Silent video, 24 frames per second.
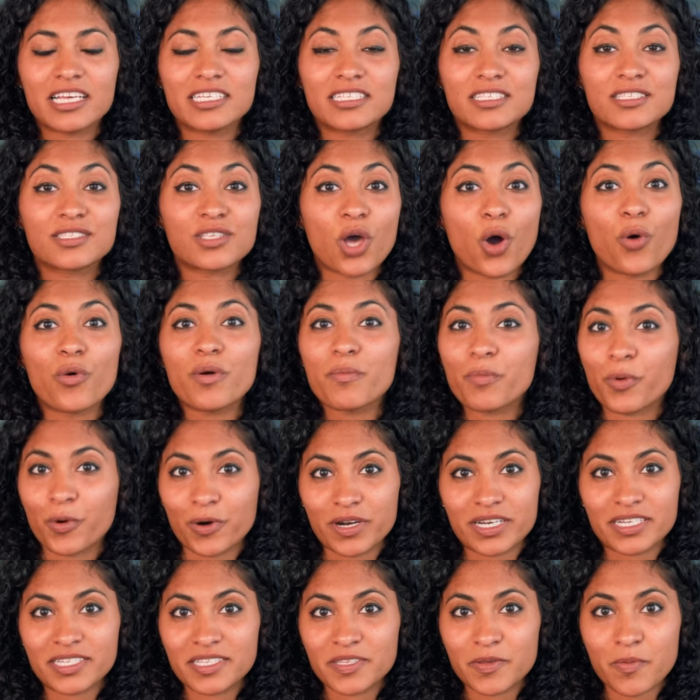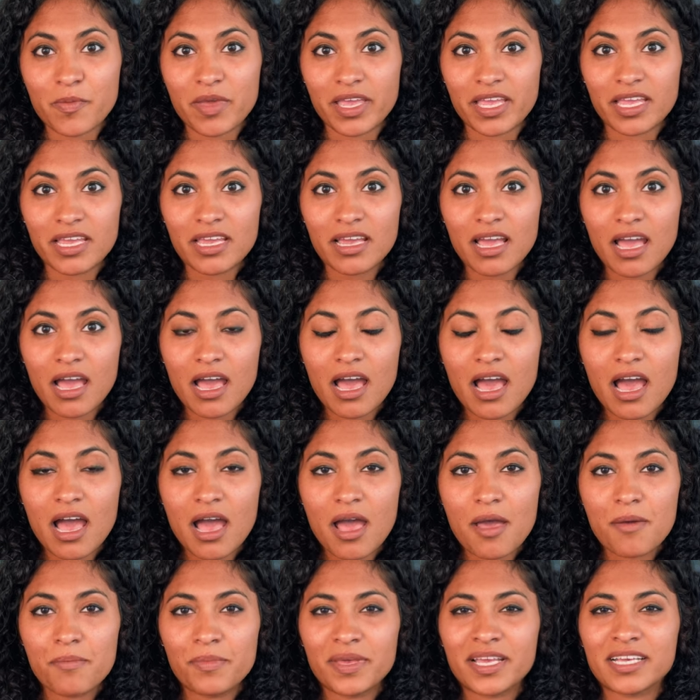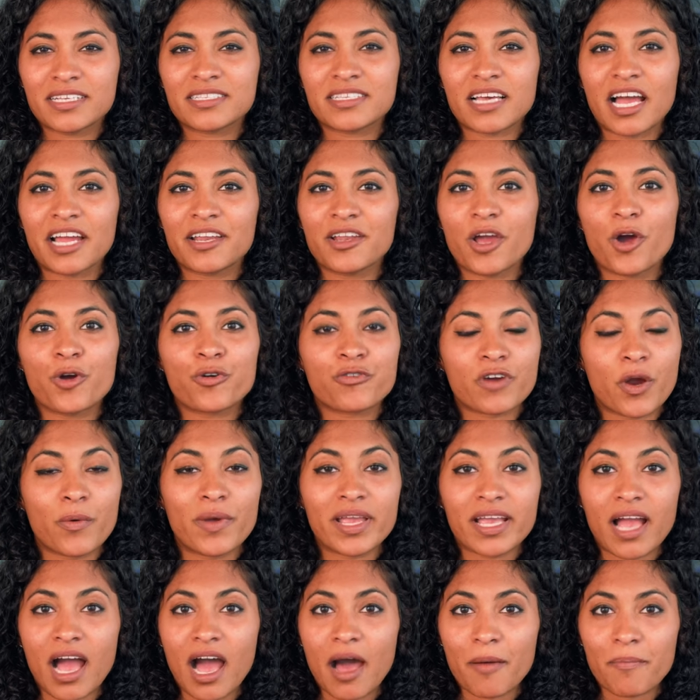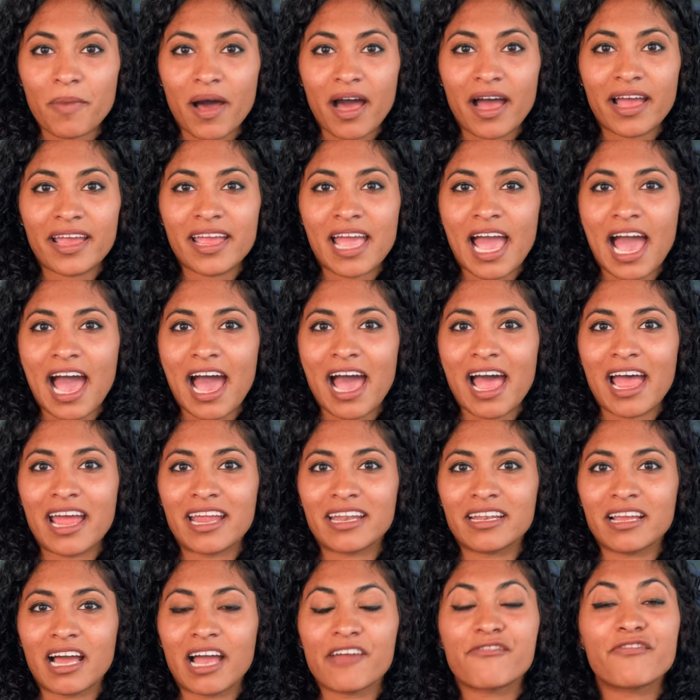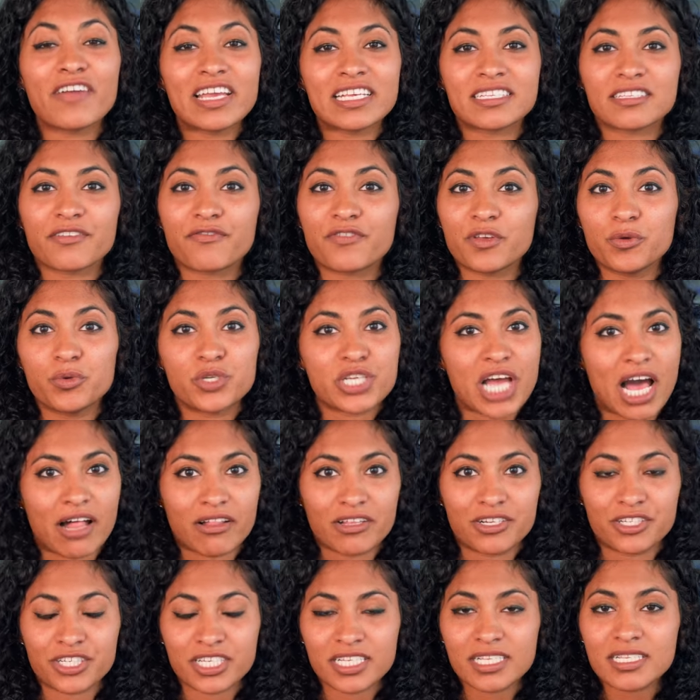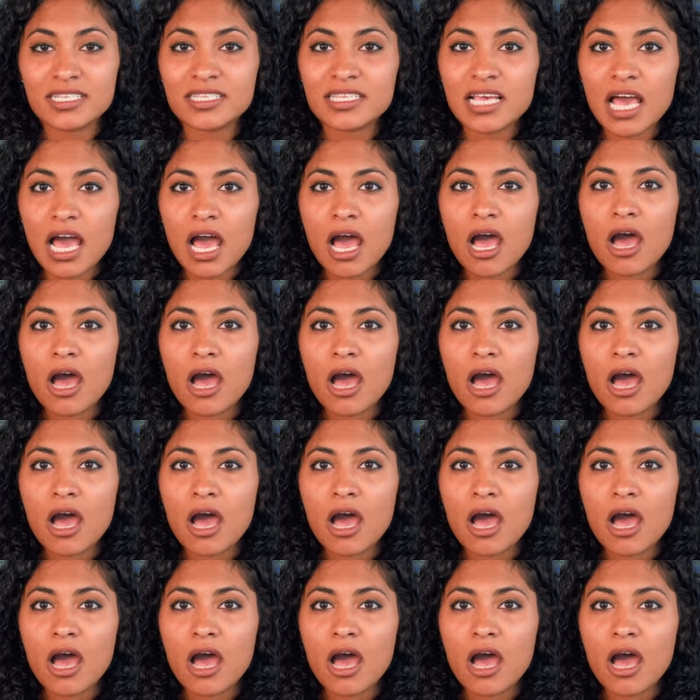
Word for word: is so important to me, because I know growing up I faced a few challenges.